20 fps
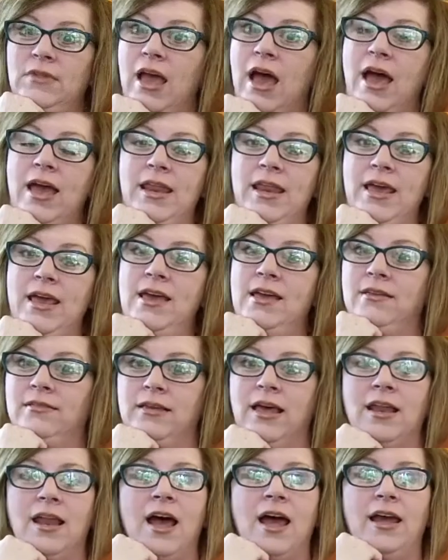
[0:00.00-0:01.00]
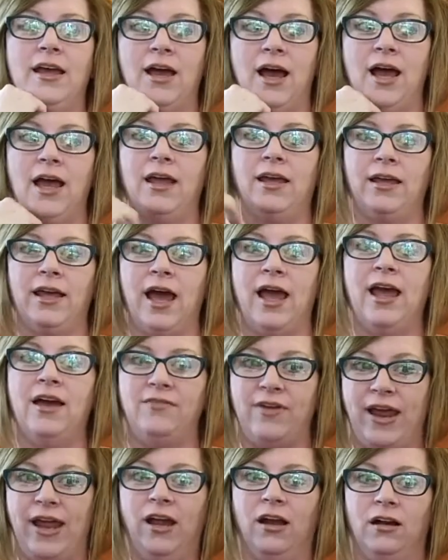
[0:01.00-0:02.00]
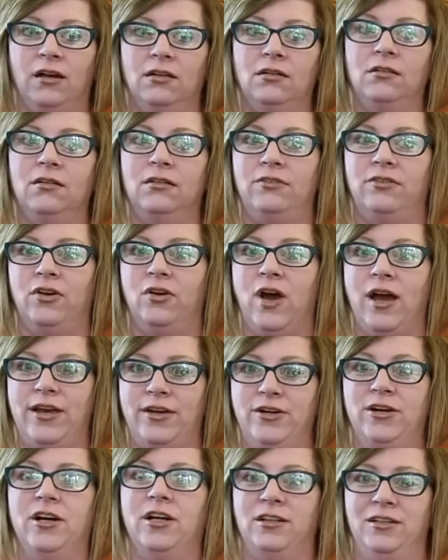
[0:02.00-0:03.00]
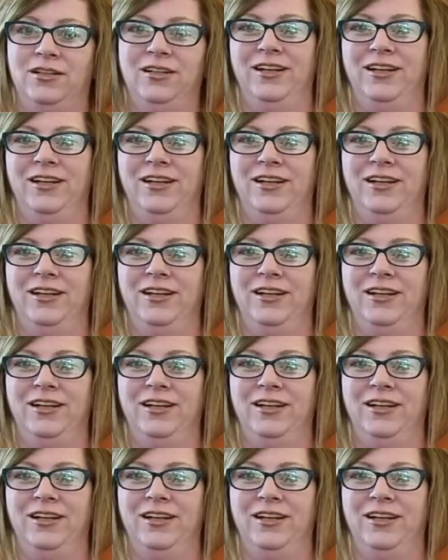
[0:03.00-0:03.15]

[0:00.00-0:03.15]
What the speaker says: Yeah, it is. And I have hair, so I could.